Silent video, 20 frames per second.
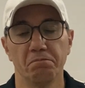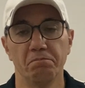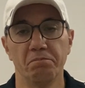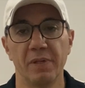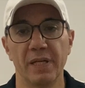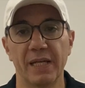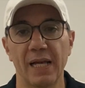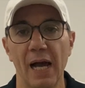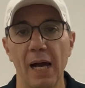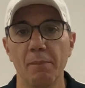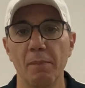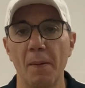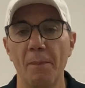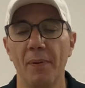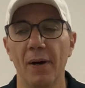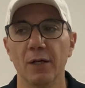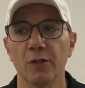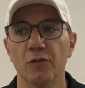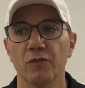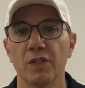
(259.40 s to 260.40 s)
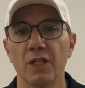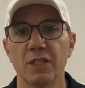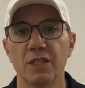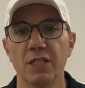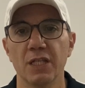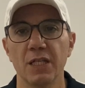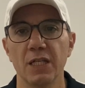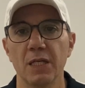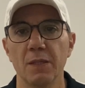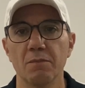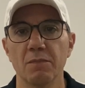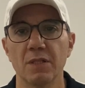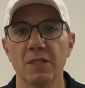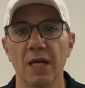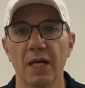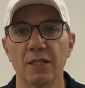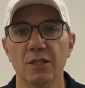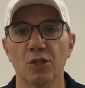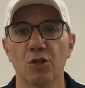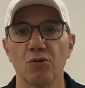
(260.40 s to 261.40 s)
become a part of the team
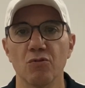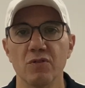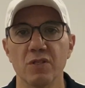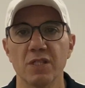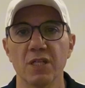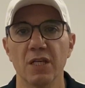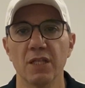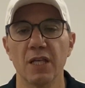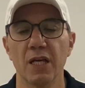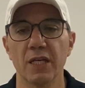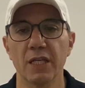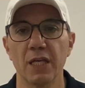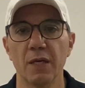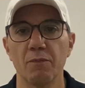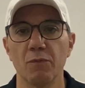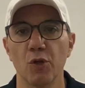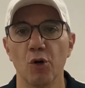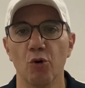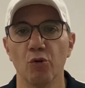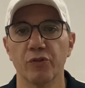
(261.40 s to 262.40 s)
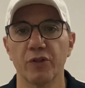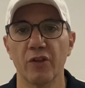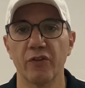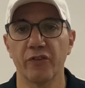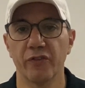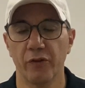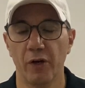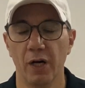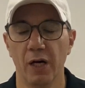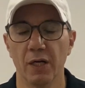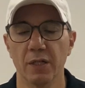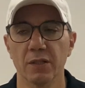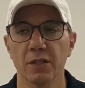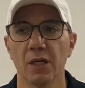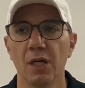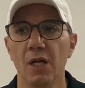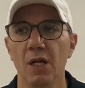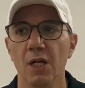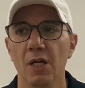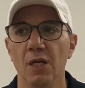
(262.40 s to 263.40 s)
that consider him not a star.
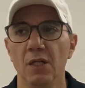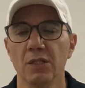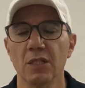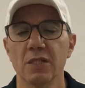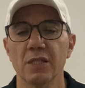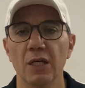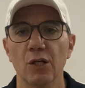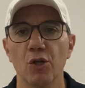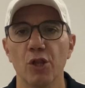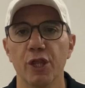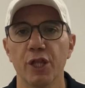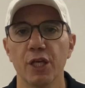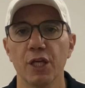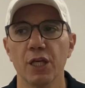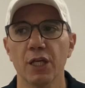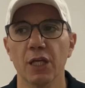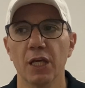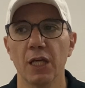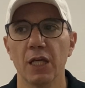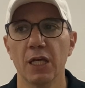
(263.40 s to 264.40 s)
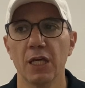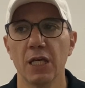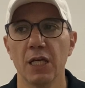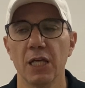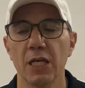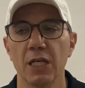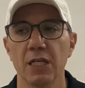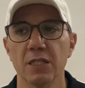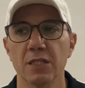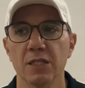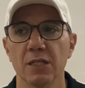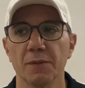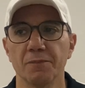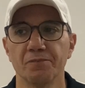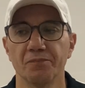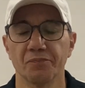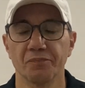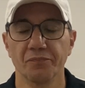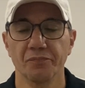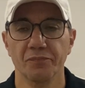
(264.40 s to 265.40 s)
The second thing is it
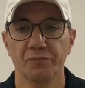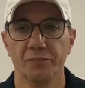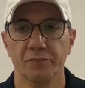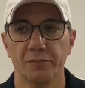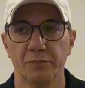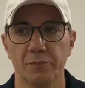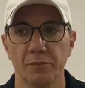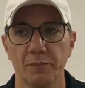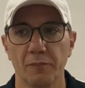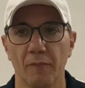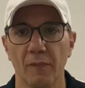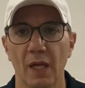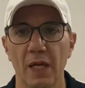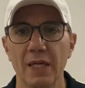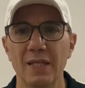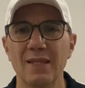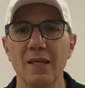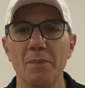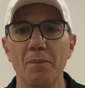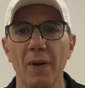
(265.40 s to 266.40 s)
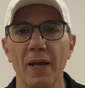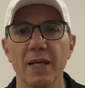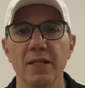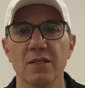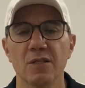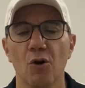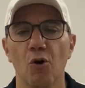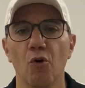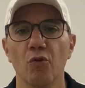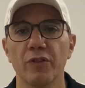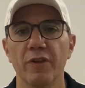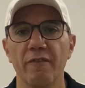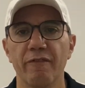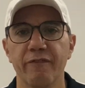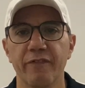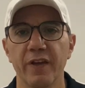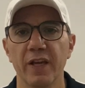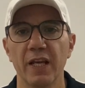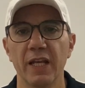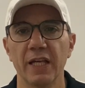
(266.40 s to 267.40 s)
depends on the
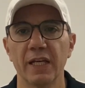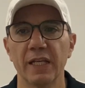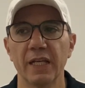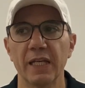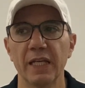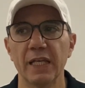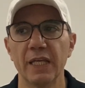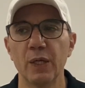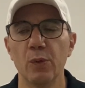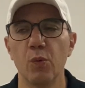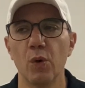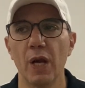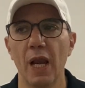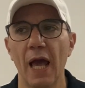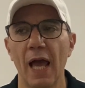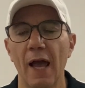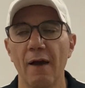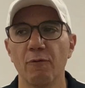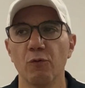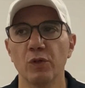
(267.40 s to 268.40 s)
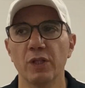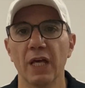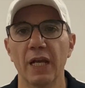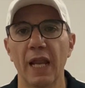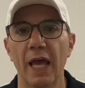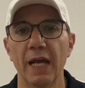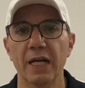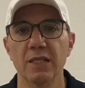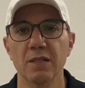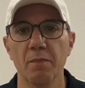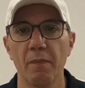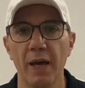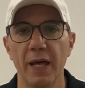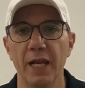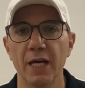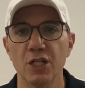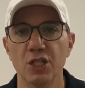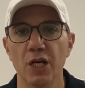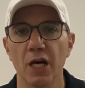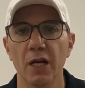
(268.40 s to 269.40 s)
feeling he will have with the next
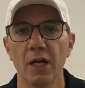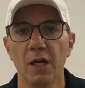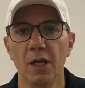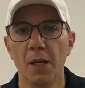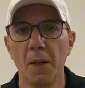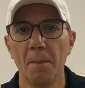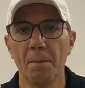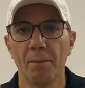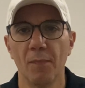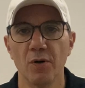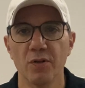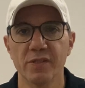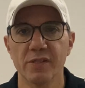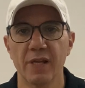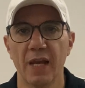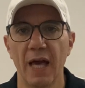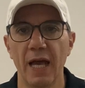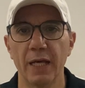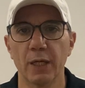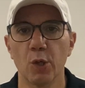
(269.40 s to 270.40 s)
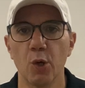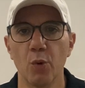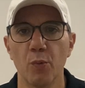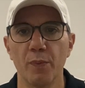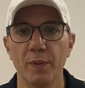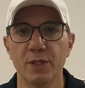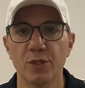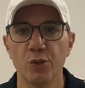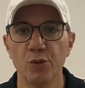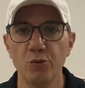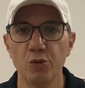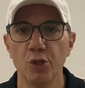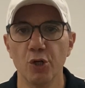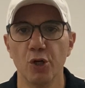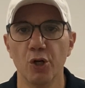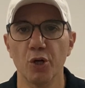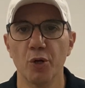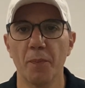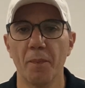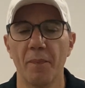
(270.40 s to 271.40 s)
manager, most likely with
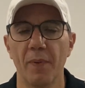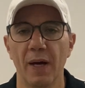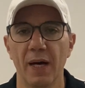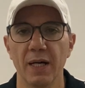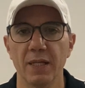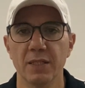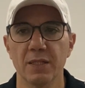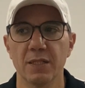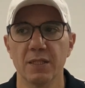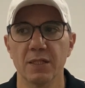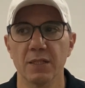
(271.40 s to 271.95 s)
Tudor, but